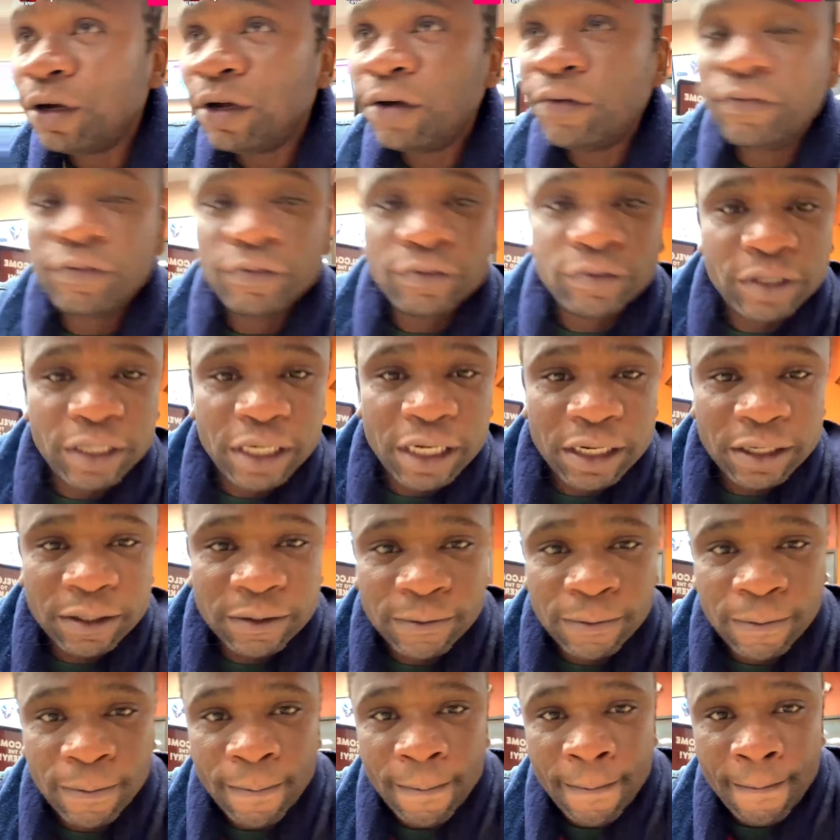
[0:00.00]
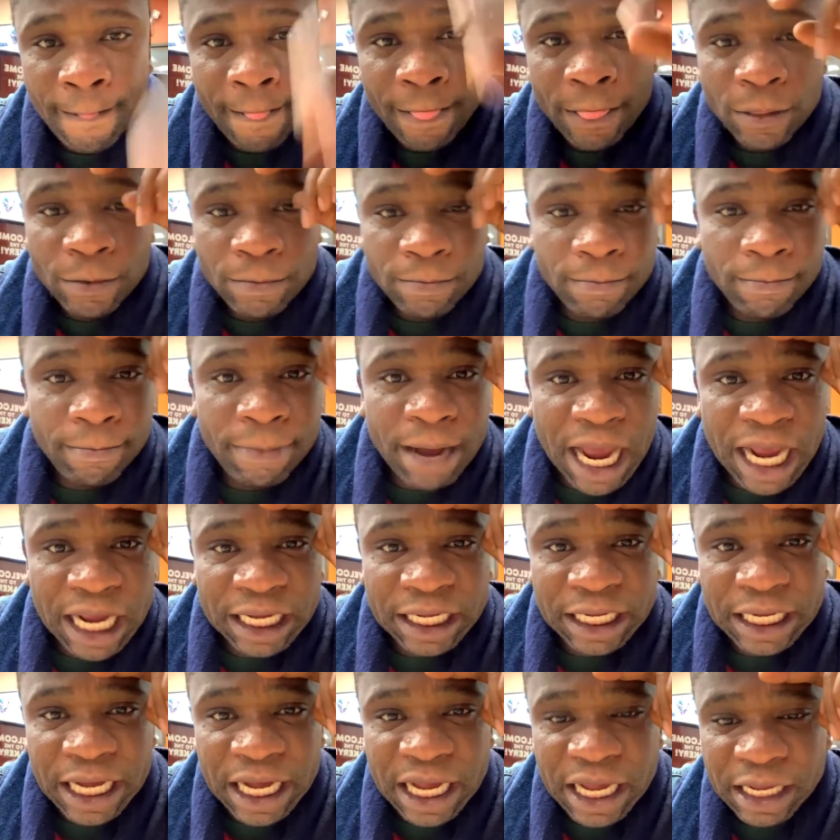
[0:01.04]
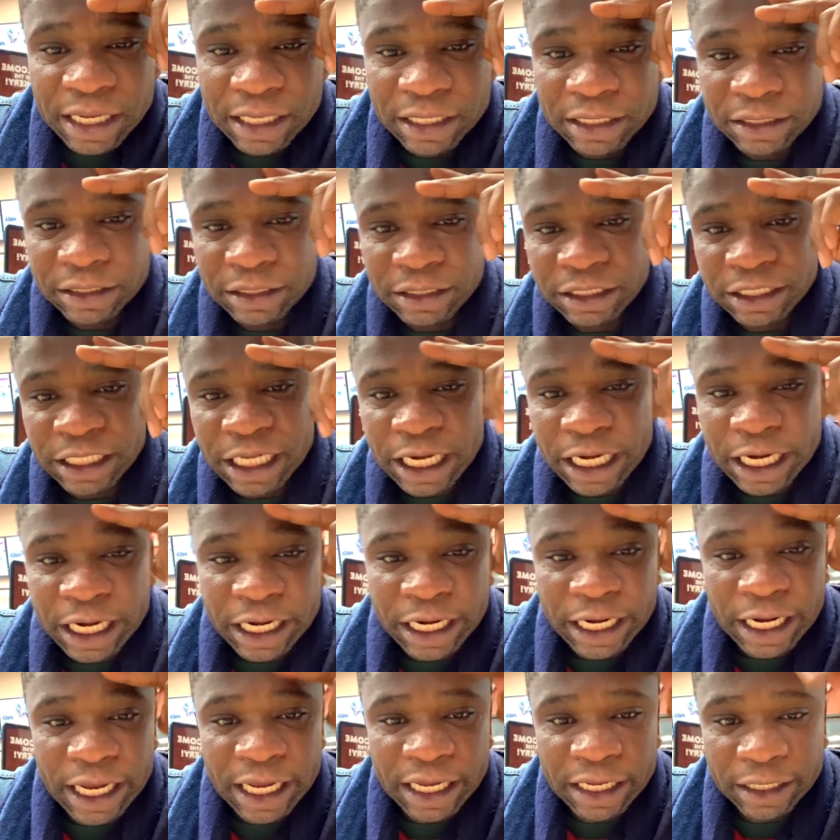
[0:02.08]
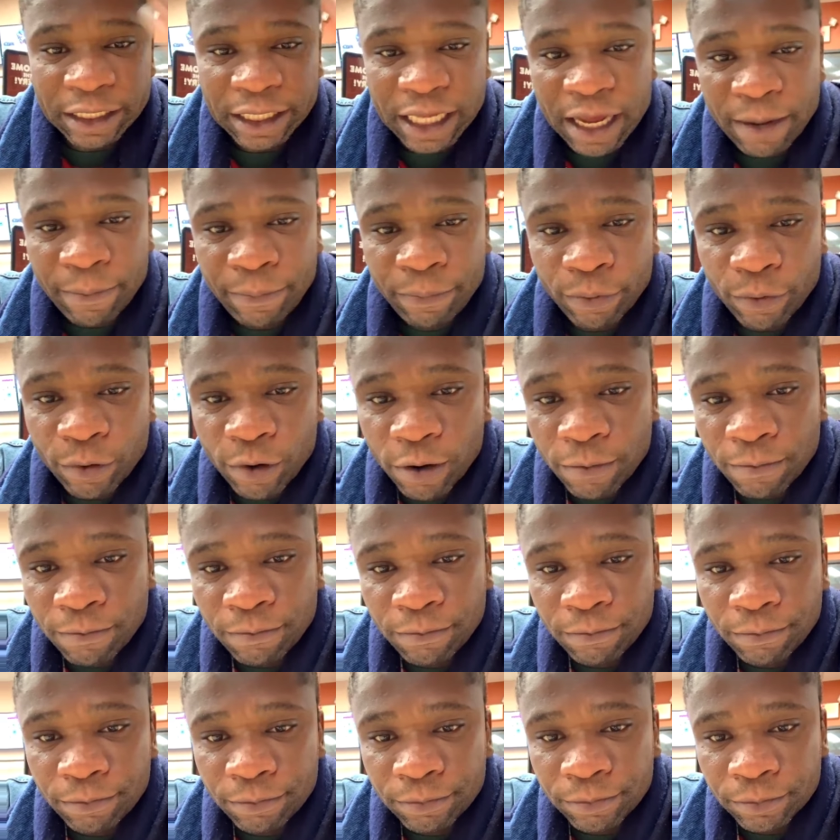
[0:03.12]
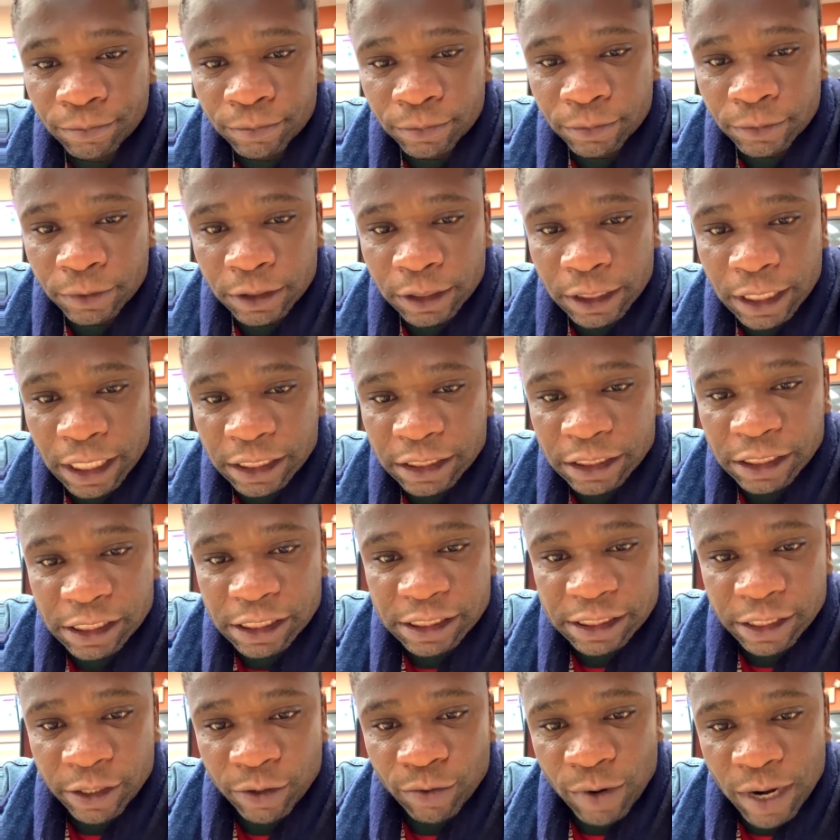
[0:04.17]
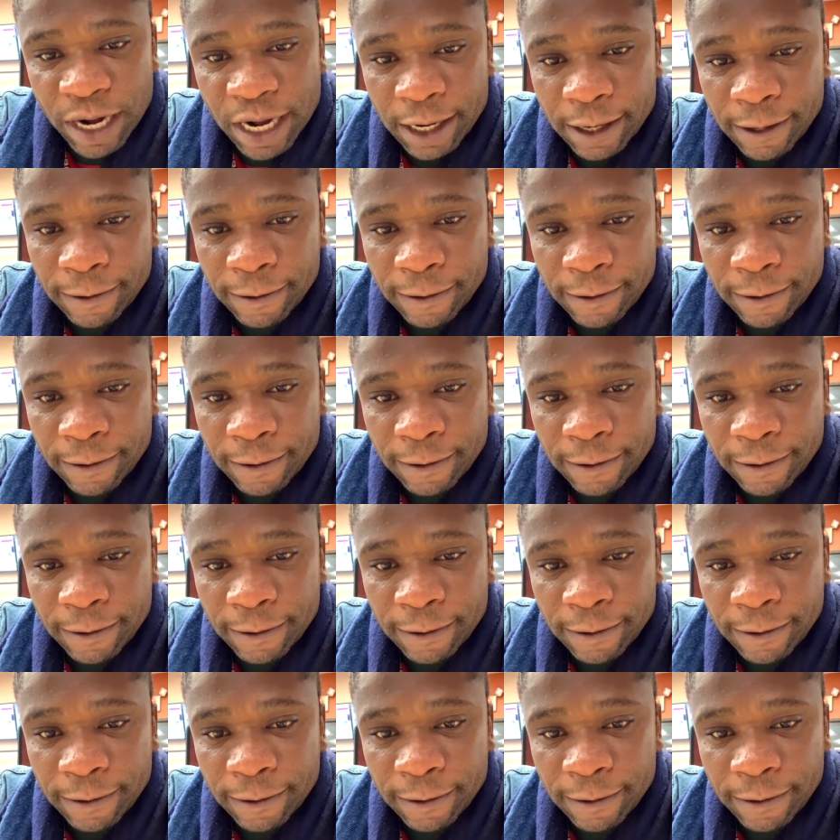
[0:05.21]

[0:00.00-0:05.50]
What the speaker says: of you now. Banga, Derere, Apuom. Can you say what?